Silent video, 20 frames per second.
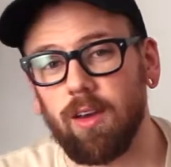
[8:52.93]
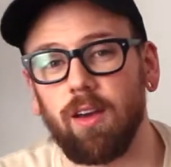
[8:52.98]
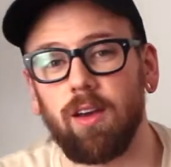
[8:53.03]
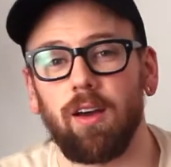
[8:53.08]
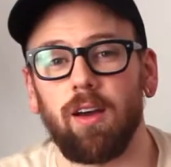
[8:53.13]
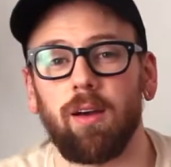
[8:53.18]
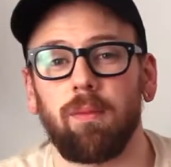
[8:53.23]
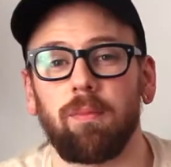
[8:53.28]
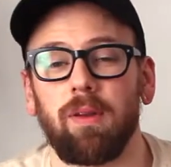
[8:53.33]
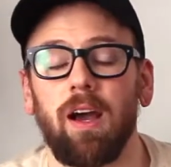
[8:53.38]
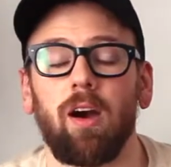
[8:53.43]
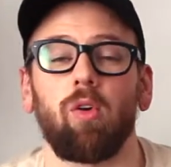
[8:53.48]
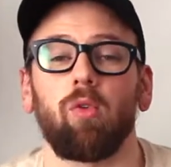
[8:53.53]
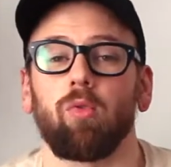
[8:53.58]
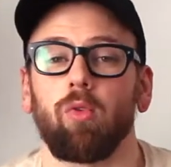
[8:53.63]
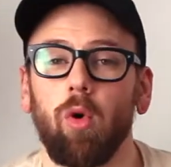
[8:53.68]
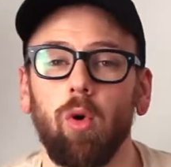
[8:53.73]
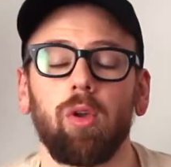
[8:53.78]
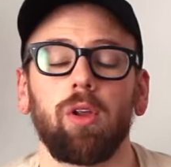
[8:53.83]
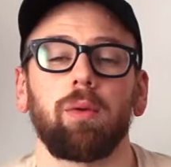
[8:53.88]
Now,
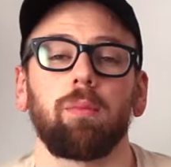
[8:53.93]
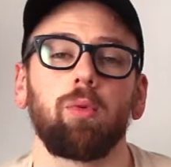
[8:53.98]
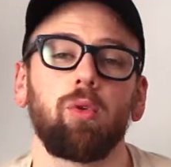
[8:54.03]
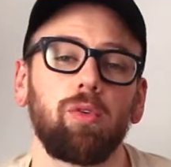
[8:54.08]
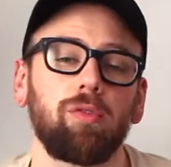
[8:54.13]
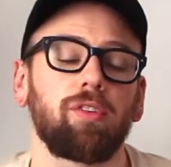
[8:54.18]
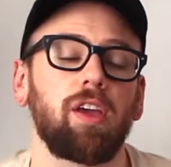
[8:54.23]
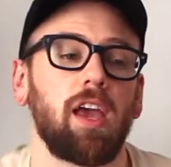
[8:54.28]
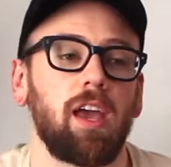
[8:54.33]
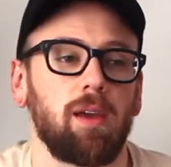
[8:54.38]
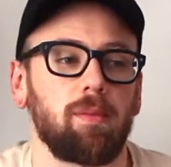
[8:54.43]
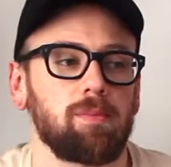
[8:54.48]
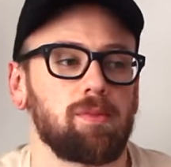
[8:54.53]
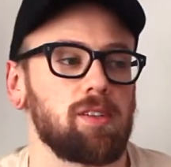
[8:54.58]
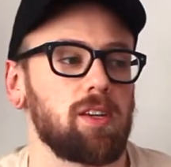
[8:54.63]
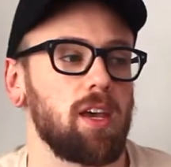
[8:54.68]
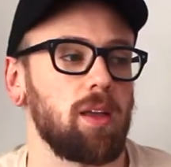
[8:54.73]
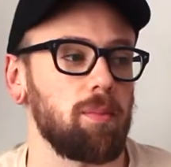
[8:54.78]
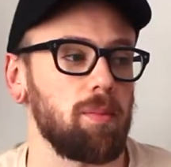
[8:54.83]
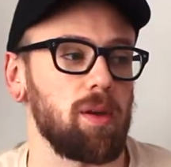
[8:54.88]
roll and move
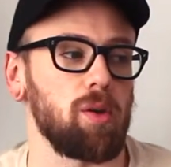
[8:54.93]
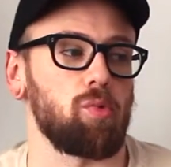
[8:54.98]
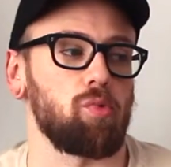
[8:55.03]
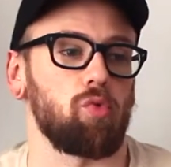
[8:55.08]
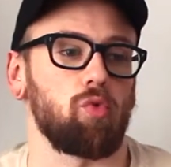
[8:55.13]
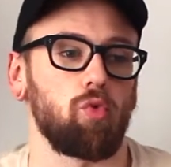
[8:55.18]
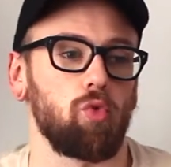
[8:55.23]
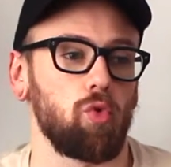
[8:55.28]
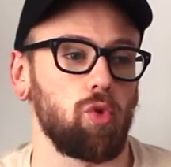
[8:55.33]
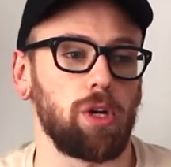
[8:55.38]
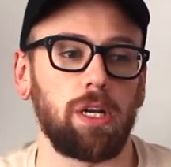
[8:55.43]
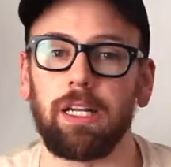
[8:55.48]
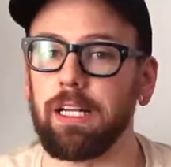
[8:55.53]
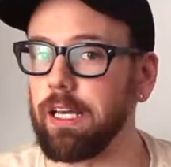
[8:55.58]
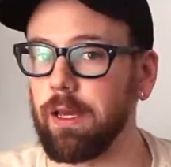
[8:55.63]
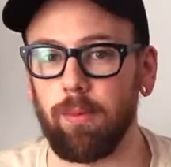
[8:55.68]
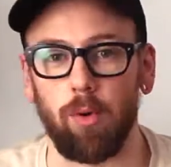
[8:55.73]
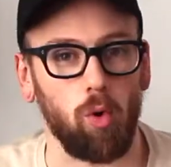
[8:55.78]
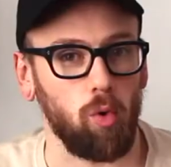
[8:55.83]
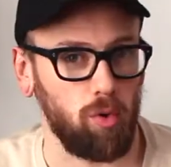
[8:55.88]
games can be
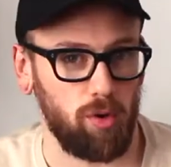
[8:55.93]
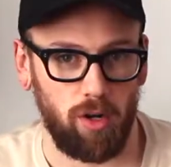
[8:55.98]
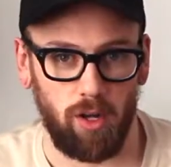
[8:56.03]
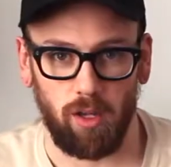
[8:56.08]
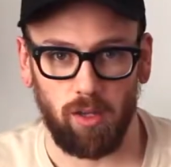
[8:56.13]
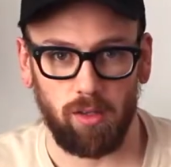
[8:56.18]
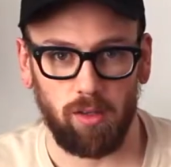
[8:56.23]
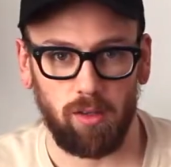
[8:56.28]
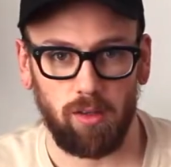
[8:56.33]
really boring.